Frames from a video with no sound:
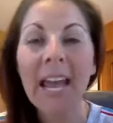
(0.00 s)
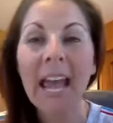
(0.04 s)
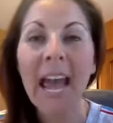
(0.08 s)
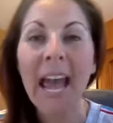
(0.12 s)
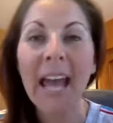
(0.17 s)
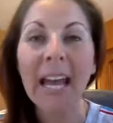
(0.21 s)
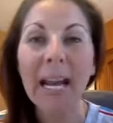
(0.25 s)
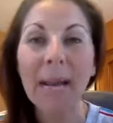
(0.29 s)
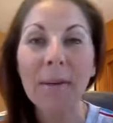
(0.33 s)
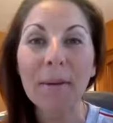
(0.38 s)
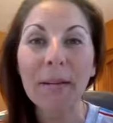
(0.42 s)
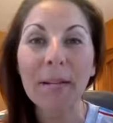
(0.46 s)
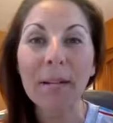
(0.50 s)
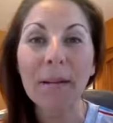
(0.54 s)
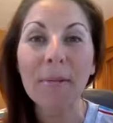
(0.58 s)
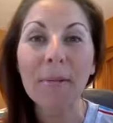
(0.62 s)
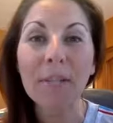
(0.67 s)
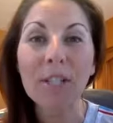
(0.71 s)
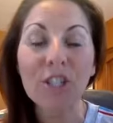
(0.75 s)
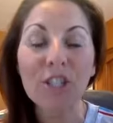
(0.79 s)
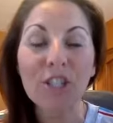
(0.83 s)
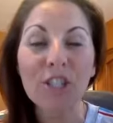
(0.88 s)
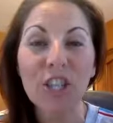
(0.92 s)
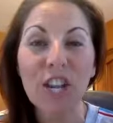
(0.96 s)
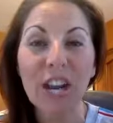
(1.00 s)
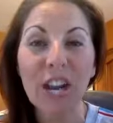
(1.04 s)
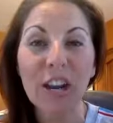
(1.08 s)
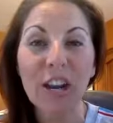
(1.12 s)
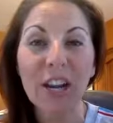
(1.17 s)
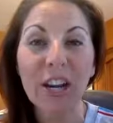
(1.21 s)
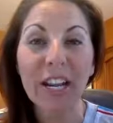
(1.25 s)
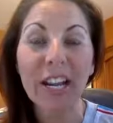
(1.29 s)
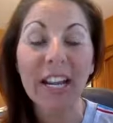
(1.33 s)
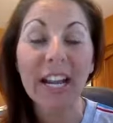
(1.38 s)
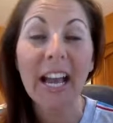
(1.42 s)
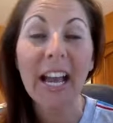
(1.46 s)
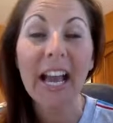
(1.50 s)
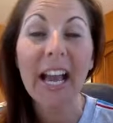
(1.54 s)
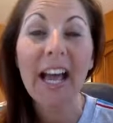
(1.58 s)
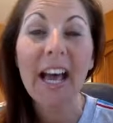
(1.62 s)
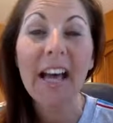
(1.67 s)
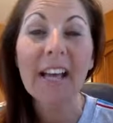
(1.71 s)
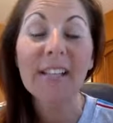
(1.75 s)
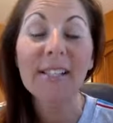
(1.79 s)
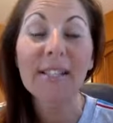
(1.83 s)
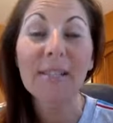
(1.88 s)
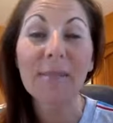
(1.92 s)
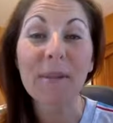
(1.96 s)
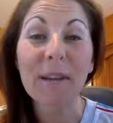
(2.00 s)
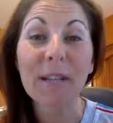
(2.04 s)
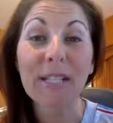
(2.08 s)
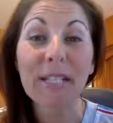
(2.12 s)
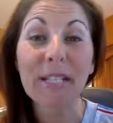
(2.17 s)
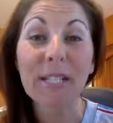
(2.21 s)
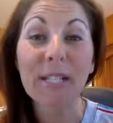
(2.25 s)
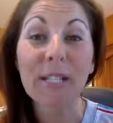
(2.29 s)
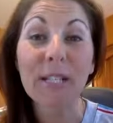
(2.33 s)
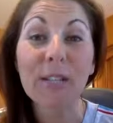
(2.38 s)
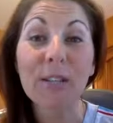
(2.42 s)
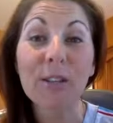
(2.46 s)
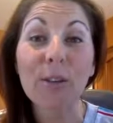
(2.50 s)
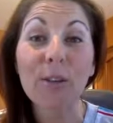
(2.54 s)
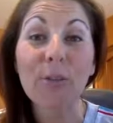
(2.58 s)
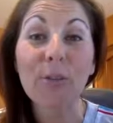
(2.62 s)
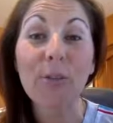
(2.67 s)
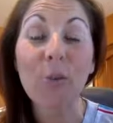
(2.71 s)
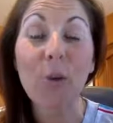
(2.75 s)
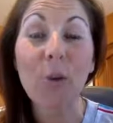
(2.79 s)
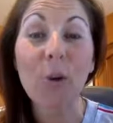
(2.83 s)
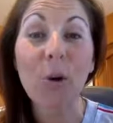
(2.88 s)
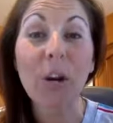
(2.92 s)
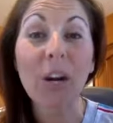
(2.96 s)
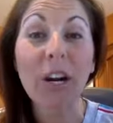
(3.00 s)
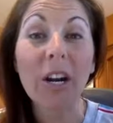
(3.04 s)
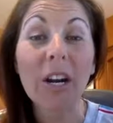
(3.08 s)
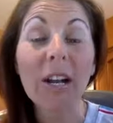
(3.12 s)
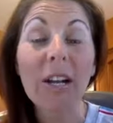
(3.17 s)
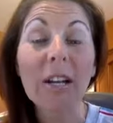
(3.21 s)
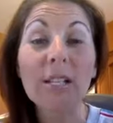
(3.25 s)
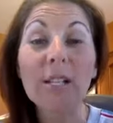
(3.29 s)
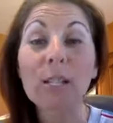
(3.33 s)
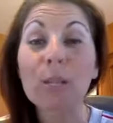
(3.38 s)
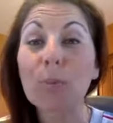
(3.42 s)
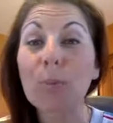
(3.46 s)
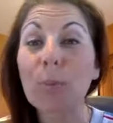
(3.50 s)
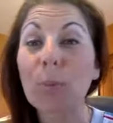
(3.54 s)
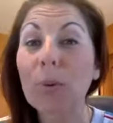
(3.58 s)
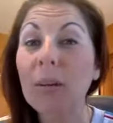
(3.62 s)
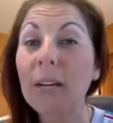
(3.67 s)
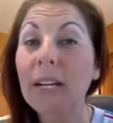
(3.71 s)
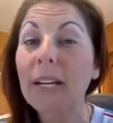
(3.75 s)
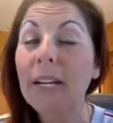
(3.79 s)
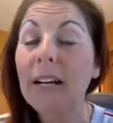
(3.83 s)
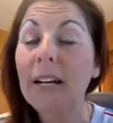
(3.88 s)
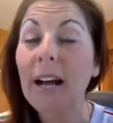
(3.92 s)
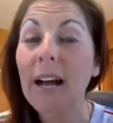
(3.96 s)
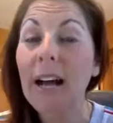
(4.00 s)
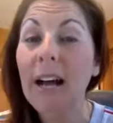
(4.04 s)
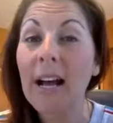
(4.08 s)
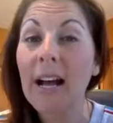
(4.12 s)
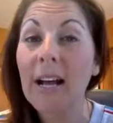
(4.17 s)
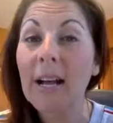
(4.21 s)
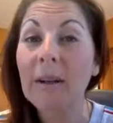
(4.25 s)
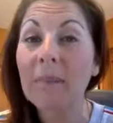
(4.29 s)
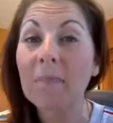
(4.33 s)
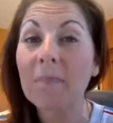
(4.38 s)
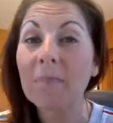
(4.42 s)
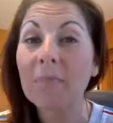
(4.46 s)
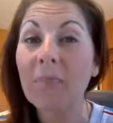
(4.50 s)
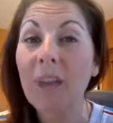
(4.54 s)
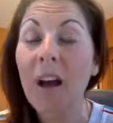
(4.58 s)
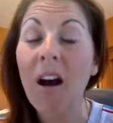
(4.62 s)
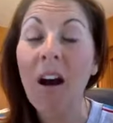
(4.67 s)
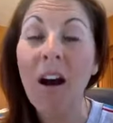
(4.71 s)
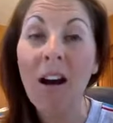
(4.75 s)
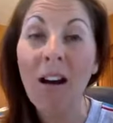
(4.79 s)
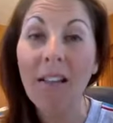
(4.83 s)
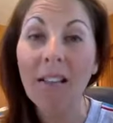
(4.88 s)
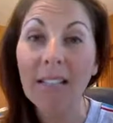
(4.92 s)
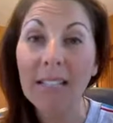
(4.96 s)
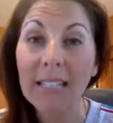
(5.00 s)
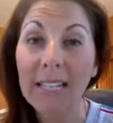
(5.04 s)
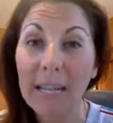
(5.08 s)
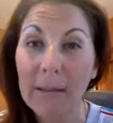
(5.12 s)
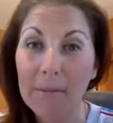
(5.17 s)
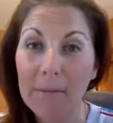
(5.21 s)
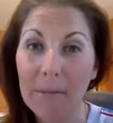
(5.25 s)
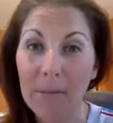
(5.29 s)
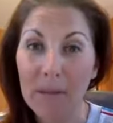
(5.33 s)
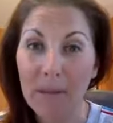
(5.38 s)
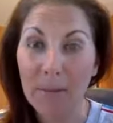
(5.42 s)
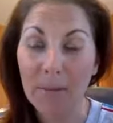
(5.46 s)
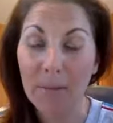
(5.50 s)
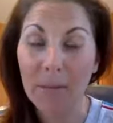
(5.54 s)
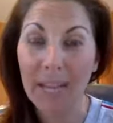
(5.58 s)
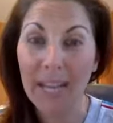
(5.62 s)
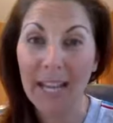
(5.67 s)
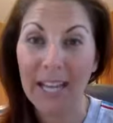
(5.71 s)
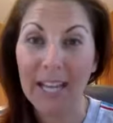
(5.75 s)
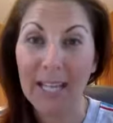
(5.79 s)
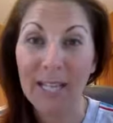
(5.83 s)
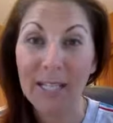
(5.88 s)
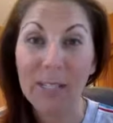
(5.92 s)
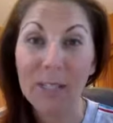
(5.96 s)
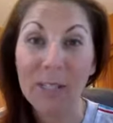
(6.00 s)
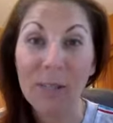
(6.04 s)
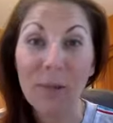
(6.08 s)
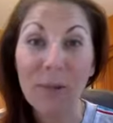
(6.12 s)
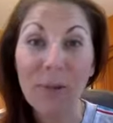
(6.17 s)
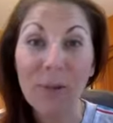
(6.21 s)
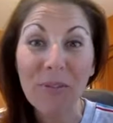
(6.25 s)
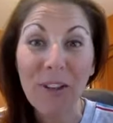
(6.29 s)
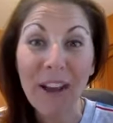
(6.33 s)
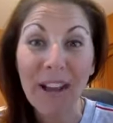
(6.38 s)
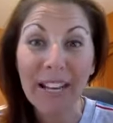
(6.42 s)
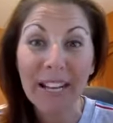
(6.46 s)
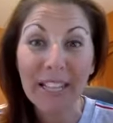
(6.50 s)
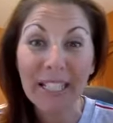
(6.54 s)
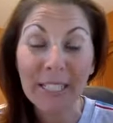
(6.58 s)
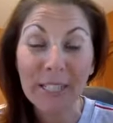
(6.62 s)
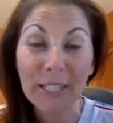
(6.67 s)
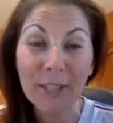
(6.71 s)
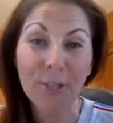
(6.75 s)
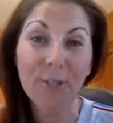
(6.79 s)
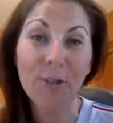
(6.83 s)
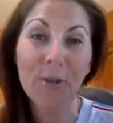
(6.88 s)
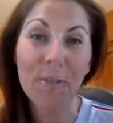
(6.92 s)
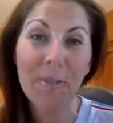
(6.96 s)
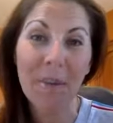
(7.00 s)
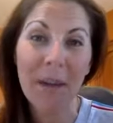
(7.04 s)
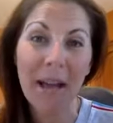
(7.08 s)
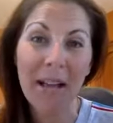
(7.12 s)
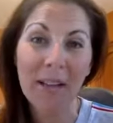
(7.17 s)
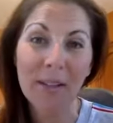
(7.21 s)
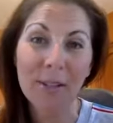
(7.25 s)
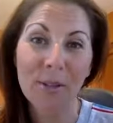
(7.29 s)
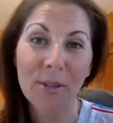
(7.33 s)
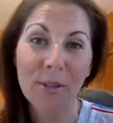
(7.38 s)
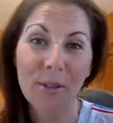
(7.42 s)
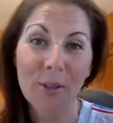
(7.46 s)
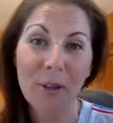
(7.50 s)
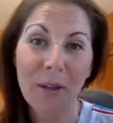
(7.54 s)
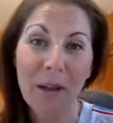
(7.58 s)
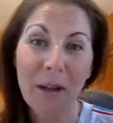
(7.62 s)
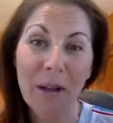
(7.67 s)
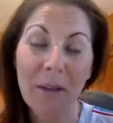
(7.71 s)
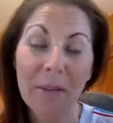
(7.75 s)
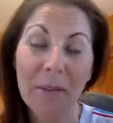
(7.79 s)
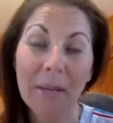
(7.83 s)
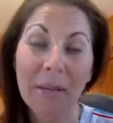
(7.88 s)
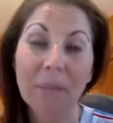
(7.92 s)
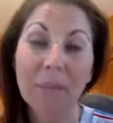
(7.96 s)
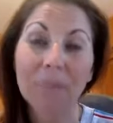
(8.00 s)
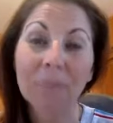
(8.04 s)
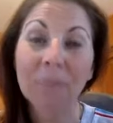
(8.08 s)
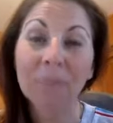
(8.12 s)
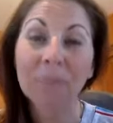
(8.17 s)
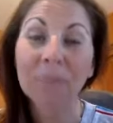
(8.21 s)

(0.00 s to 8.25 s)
And I'm going to be sharing some ideas for spring holiday meal planning. So we've got Easter and Passover coming,